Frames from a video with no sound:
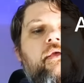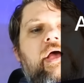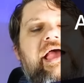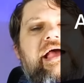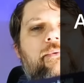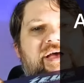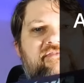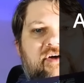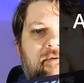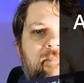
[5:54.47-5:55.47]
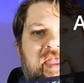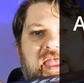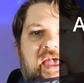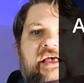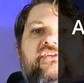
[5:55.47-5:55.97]
However, it
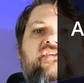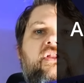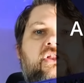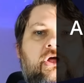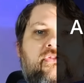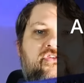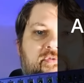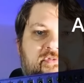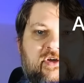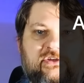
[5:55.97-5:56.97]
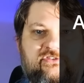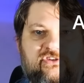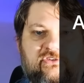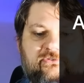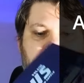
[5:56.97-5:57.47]
has lots of
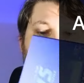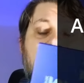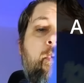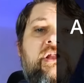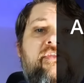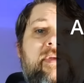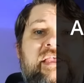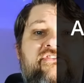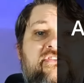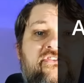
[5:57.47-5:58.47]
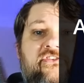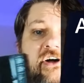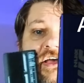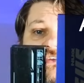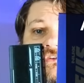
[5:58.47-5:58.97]
advantages. Now, one of them isn't
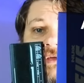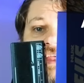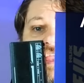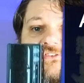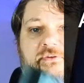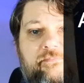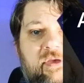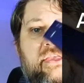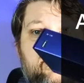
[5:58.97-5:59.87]
size. I mean, it is a big